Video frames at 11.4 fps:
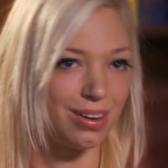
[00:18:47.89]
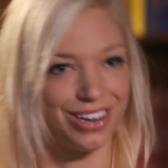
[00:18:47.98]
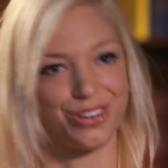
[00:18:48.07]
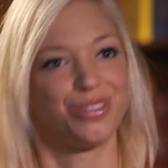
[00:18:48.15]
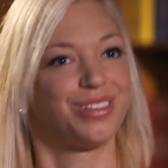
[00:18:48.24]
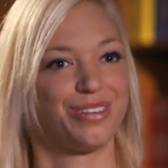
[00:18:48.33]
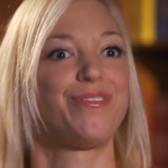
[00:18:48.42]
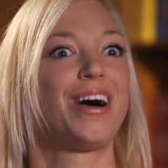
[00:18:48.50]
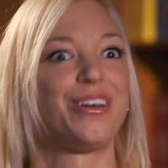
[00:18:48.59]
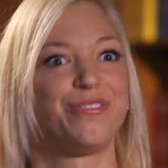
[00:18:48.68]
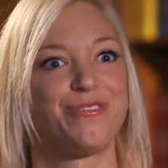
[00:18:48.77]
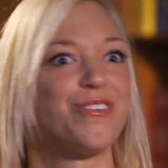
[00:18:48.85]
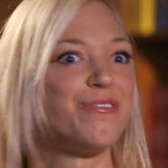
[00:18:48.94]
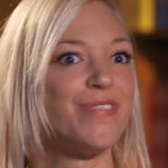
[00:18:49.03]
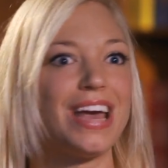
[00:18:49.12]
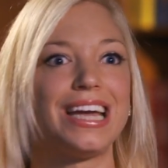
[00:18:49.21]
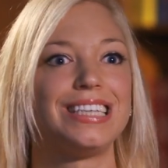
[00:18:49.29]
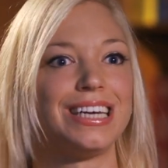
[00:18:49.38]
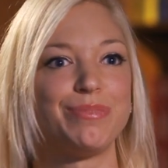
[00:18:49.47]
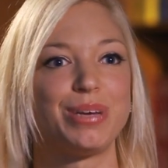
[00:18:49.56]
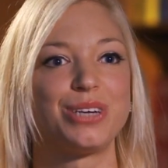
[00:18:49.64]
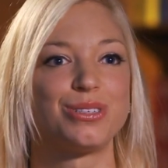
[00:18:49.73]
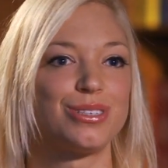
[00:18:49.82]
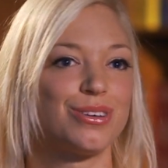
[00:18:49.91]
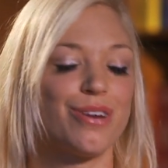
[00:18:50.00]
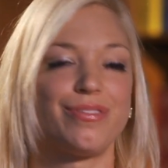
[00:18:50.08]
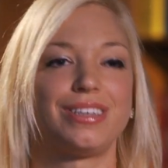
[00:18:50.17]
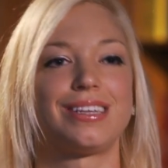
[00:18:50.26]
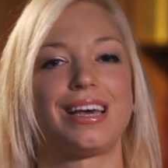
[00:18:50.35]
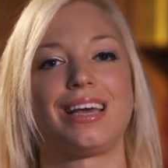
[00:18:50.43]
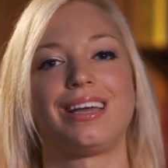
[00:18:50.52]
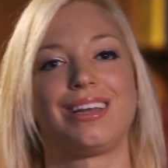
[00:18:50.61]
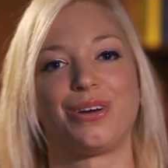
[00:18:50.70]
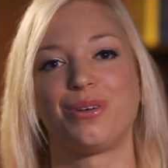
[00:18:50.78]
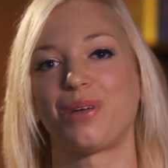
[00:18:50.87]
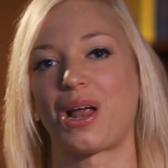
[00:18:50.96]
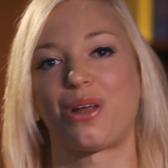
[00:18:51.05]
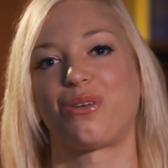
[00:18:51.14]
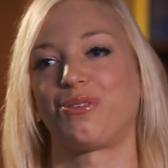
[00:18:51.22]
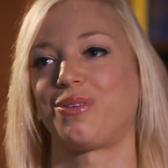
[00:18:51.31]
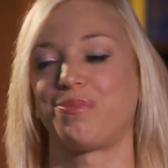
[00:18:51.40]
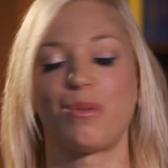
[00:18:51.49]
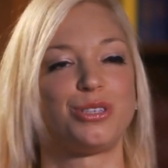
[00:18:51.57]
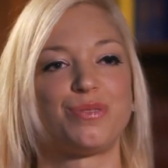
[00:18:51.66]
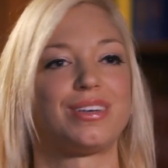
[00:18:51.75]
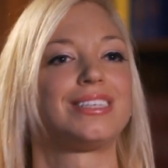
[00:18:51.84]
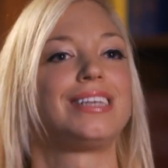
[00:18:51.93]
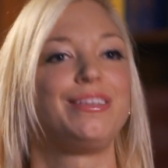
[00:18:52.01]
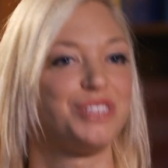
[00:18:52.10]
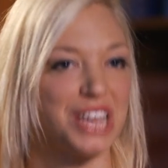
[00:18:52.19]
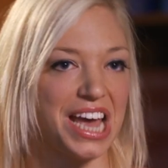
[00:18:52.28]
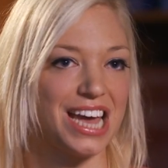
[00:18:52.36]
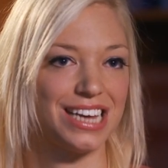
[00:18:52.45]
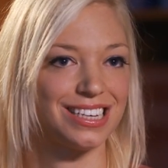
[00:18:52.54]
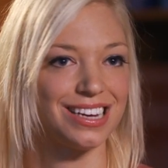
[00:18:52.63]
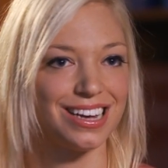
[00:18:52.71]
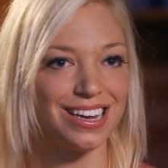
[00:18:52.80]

the fun of eating, because obviously, most of us live to eat.